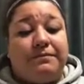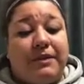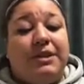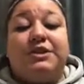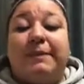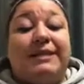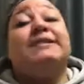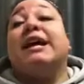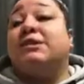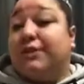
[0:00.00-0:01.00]
And just my
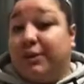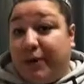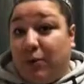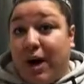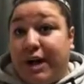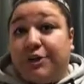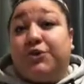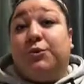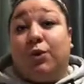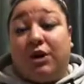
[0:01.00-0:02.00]
stance was a little bit wider
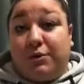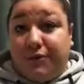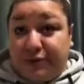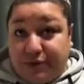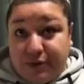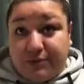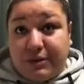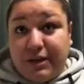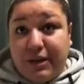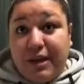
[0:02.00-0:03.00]
to work with the
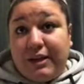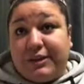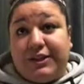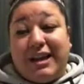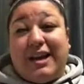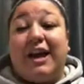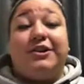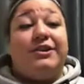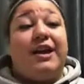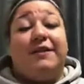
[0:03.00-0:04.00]
suit because I
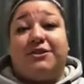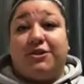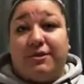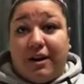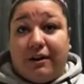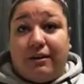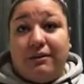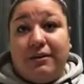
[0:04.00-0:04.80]
couldn't have it too narrow.